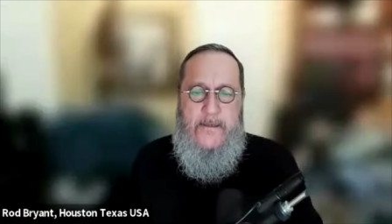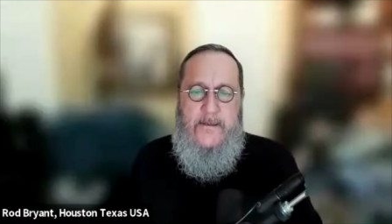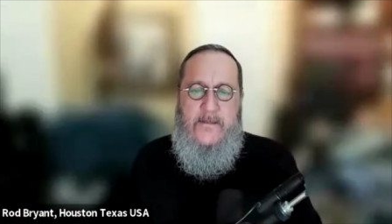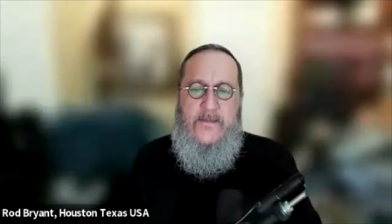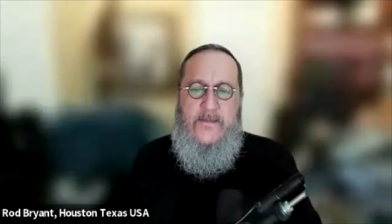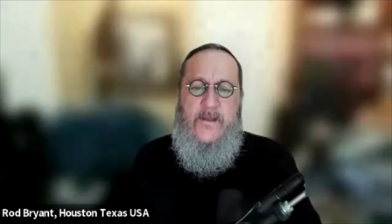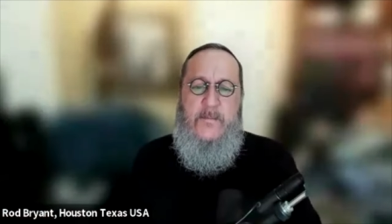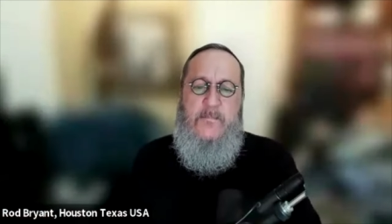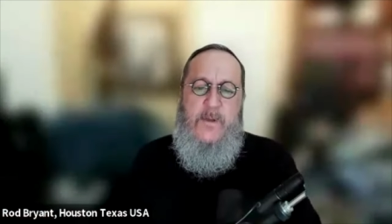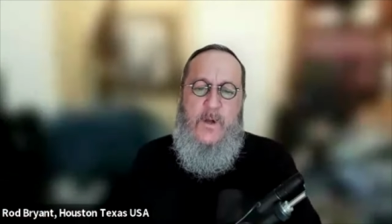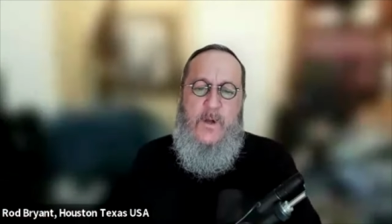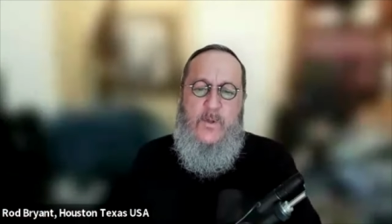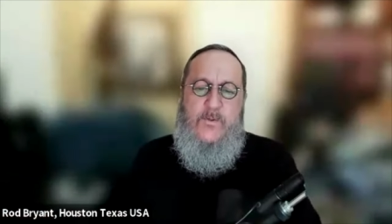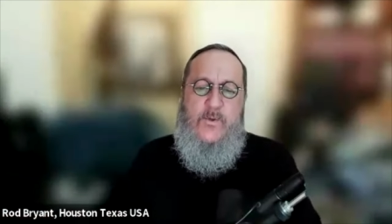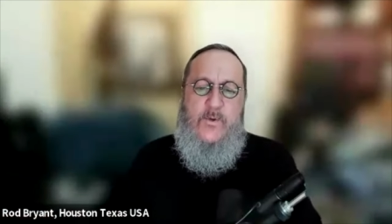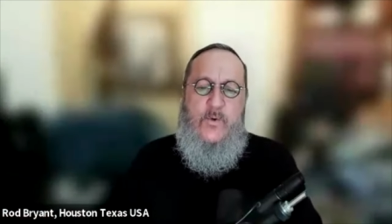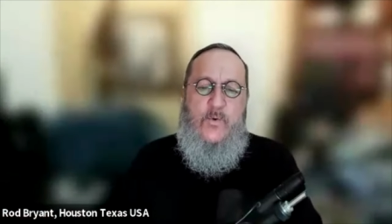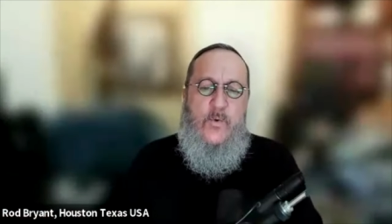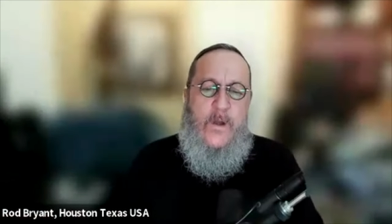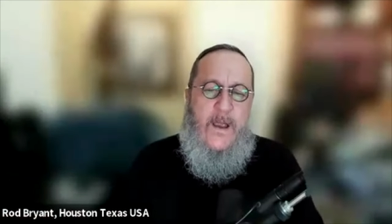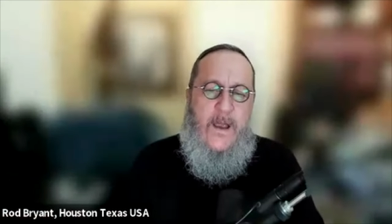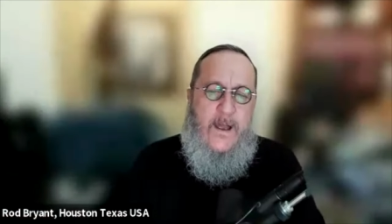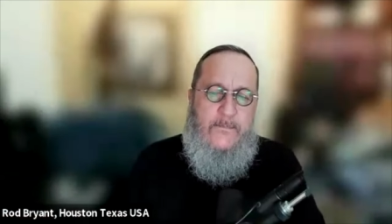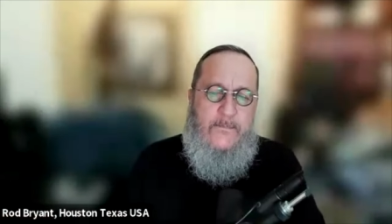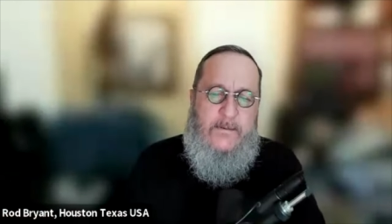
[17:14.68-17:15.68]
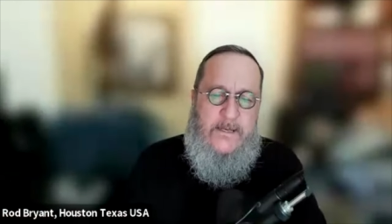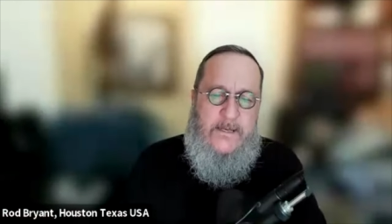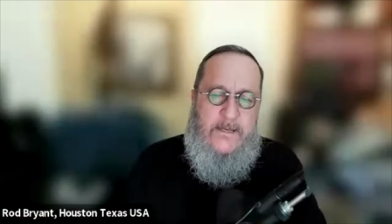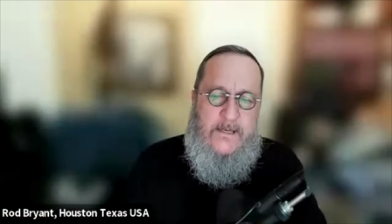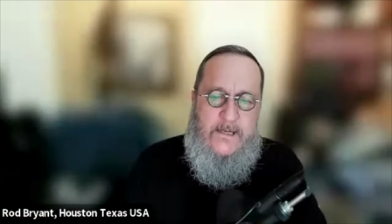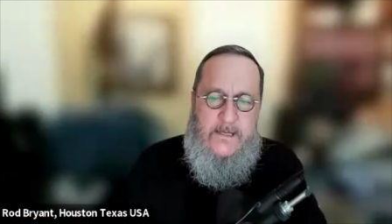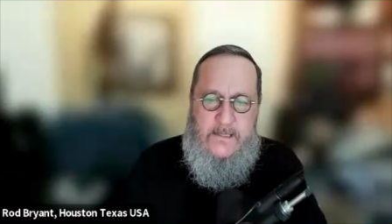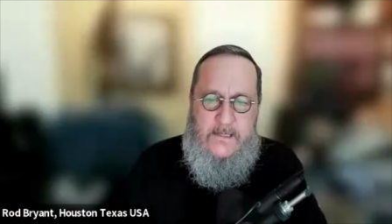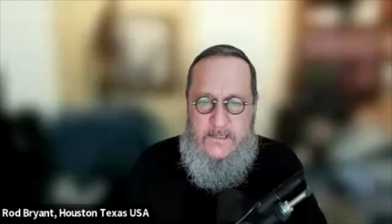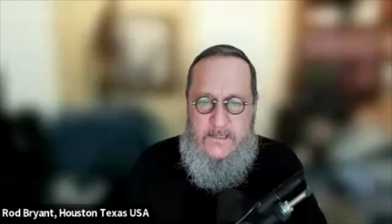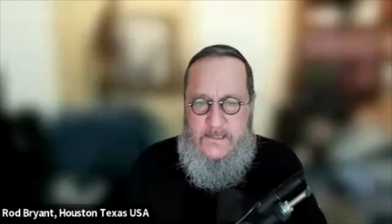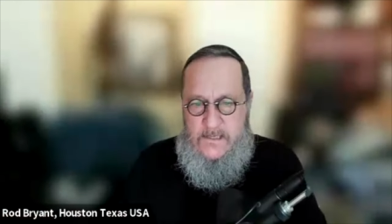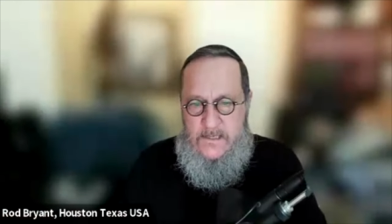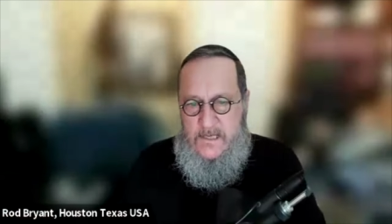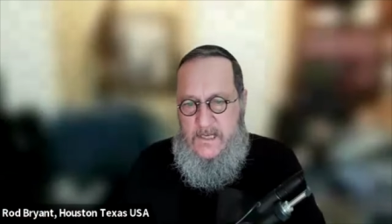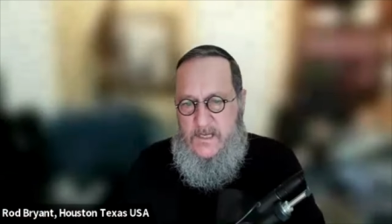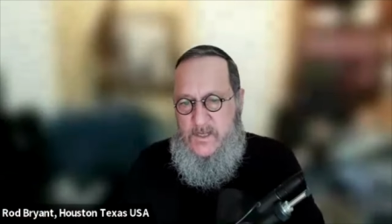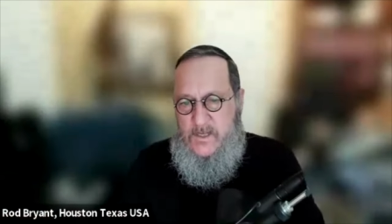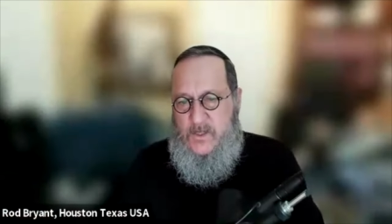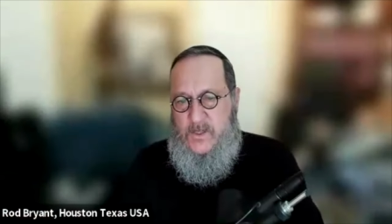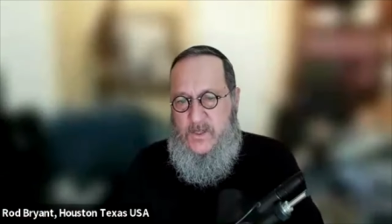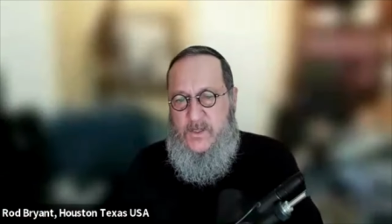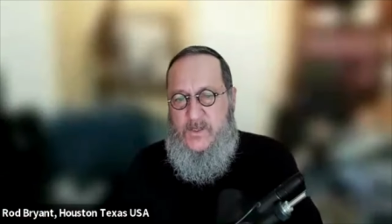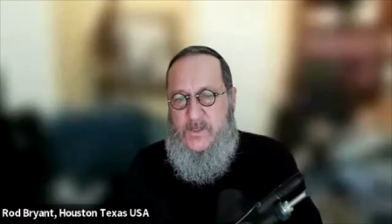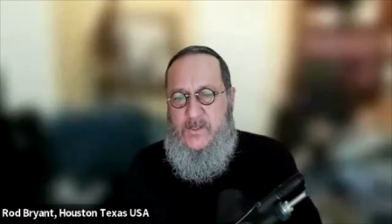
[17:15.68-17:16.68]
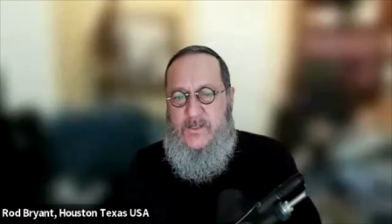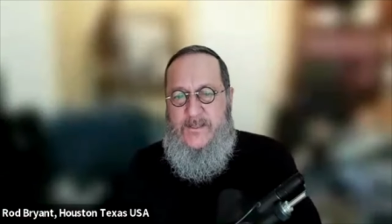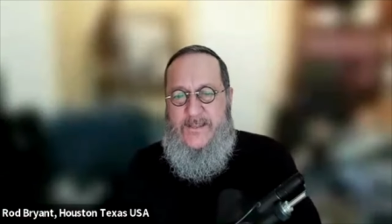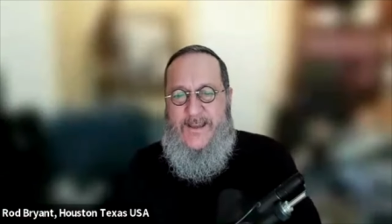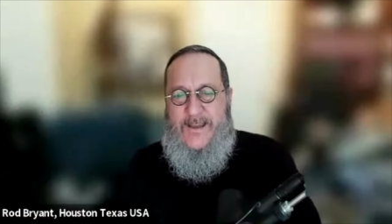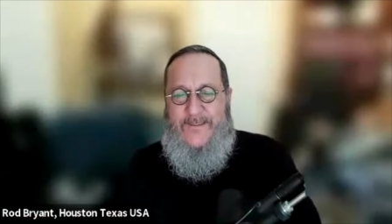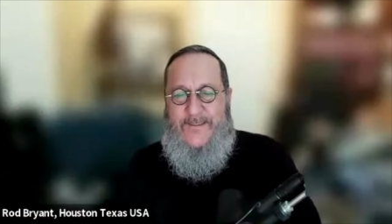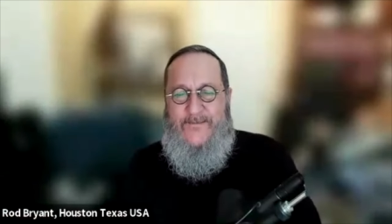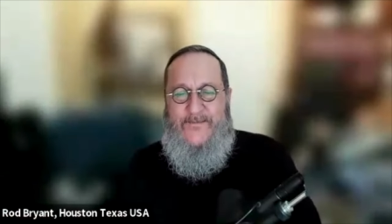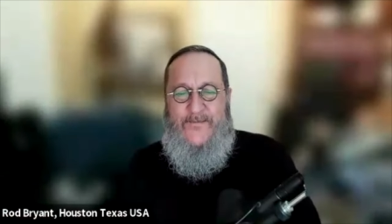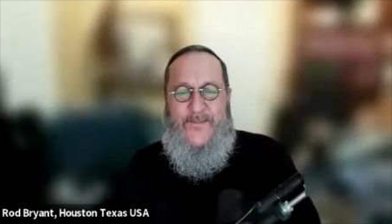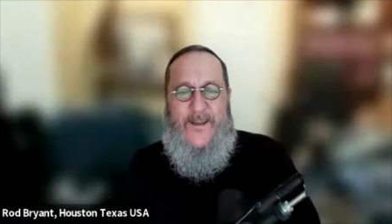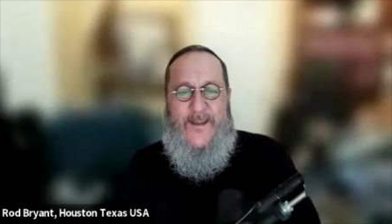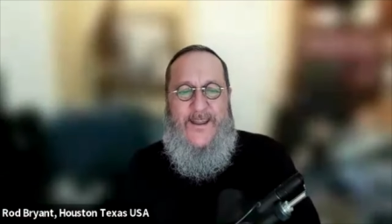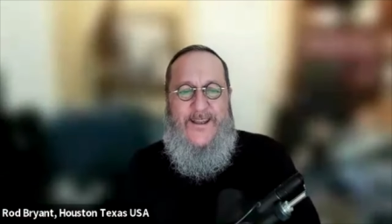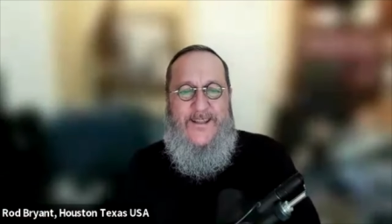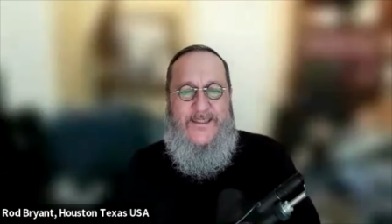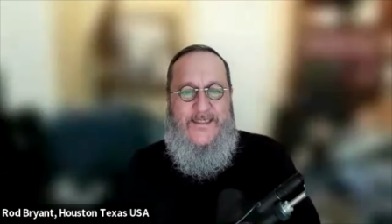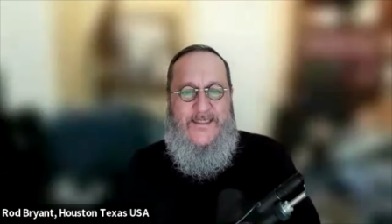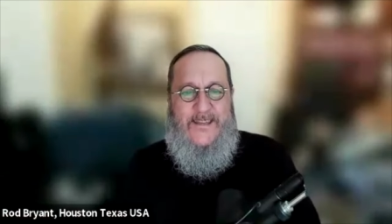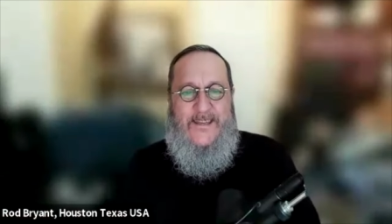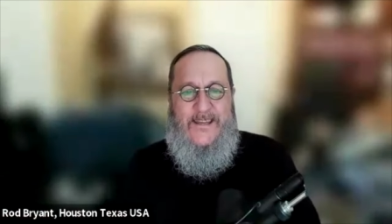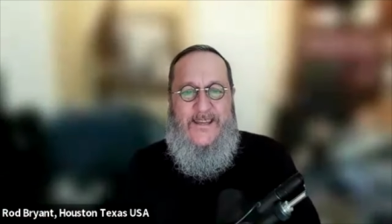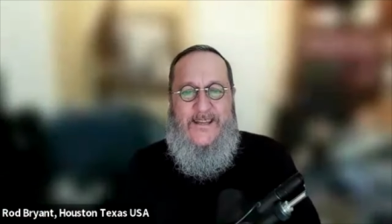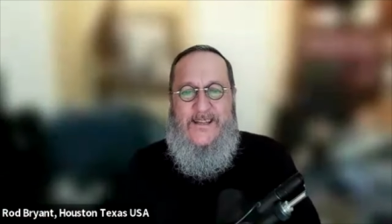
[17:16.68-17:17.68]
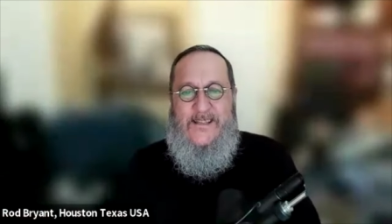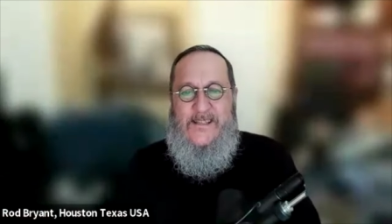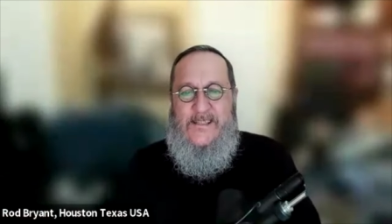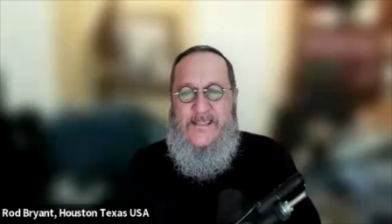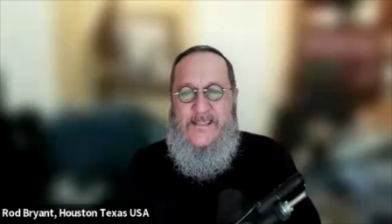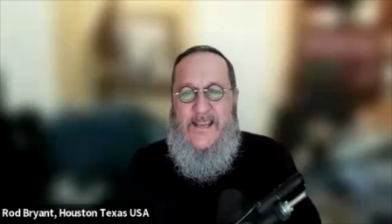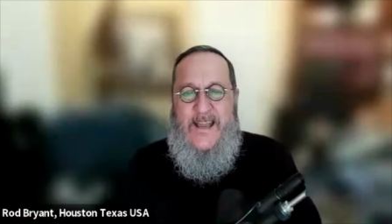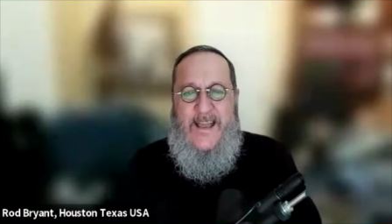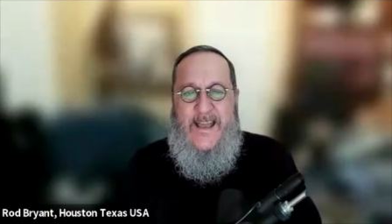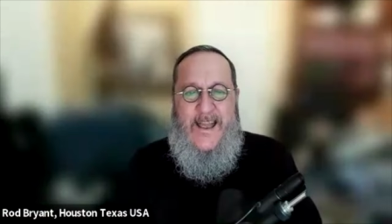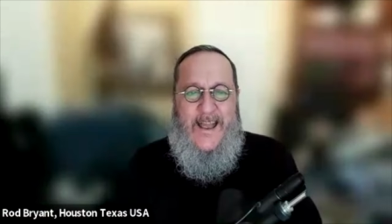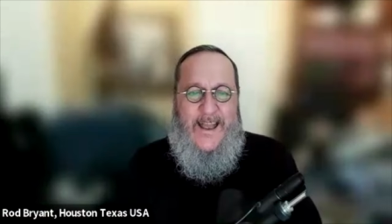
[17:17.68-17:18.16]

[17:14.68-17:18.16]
The Mitteler Rabbi teaches that faith is